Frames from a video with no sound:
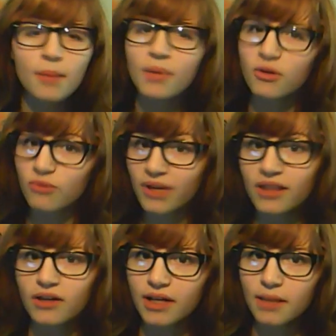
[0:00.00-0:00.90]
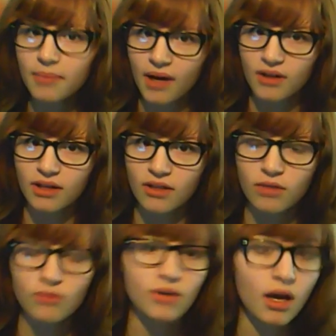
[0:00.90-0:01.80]
but relearning about it
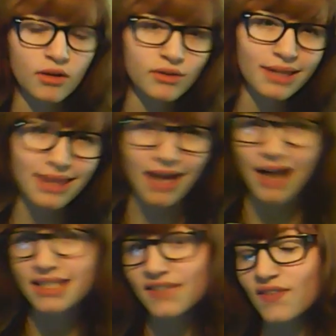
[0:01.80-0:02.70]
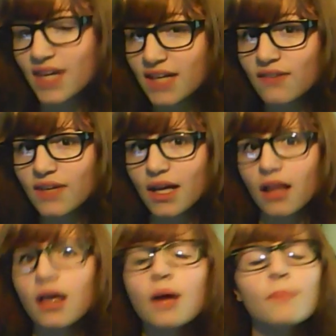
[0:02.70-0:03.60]
through not only the eyes of an
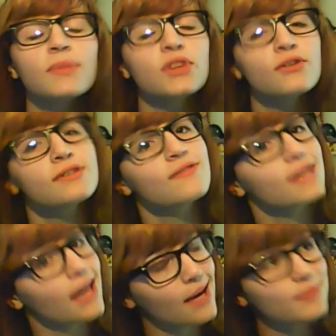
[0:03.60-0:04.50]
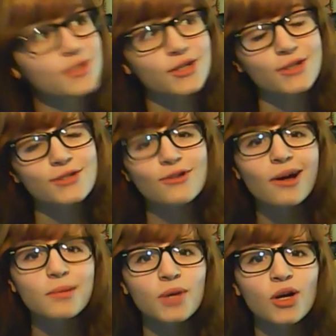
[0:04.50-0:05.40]
infidel, but those of an amateur
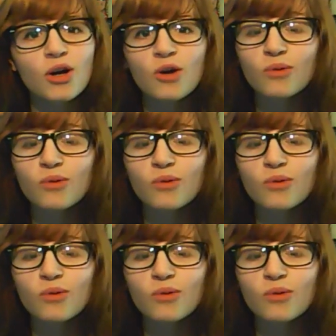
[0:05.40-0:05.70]
astronomer,